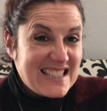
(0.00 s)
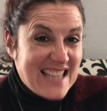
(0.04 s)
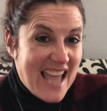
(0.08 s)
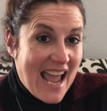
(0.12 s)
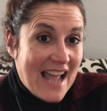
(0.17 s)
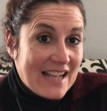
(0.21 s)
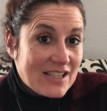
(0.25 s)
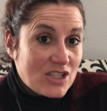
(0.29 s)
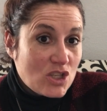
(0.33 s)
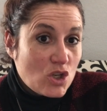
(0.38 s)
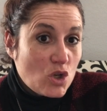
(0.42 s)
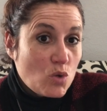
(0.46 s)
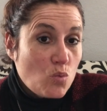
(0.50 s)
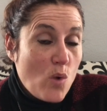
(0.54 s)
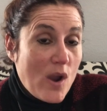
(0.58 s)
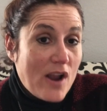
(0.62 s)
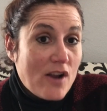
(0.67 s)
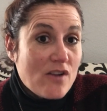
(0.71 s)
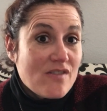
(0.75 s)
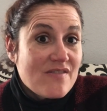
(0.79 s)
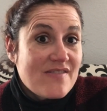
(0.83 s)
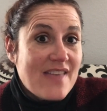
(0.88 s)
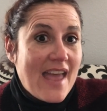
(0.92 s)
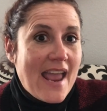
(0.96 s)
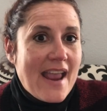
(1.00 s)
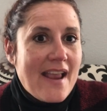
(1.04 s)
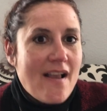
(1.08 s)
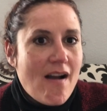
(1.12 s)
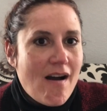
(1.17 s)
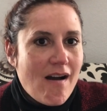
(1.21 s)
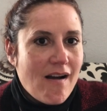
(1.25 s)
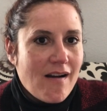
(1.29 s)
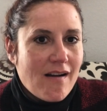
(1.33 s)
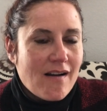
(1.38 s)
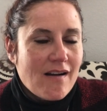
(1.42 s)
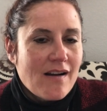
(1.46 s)
that's where they
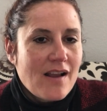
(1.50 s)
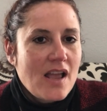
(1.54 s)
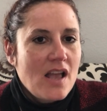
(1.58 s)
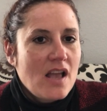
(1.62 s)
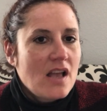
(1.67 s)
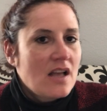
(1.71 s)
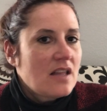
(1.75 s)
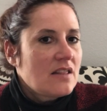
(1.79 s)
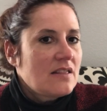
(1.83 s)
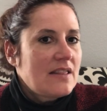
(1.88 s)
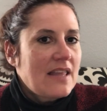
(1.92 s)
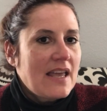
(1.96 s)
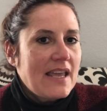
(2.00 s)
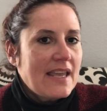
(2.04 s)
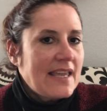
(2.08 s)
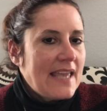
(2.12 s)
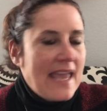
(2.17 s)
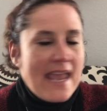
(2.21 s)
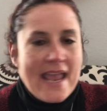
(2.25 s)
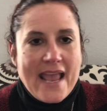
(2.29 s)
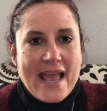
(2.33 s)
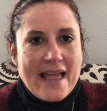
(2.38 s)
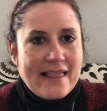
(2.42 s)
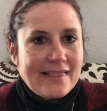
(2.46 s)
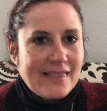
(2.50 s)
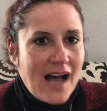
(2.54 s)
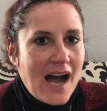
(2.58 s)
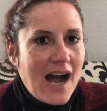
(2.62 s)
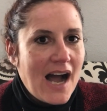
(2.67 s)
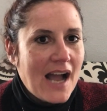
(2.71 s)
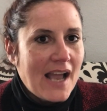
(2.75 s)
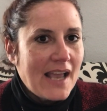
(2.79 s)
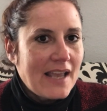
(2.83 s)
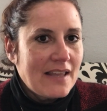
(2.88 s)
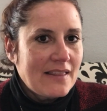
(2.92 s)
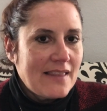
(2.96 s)
are. They can't
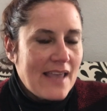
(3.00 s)
lie.